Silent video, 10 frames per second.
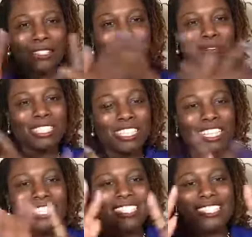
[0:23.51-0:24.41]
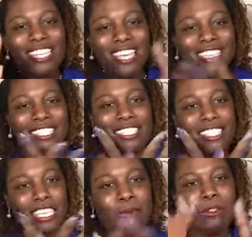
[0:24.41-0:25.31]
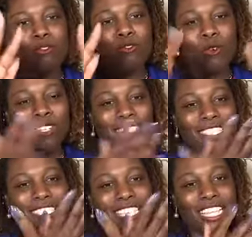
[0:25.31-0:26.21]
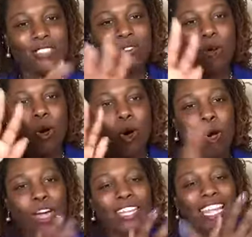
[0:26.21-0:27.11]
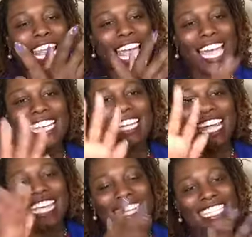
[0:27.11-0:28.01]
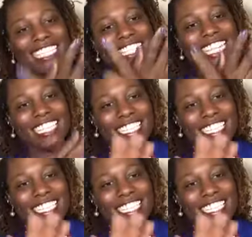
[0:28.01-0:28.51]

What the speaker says: 6 tips for successful online dating. 6 tips.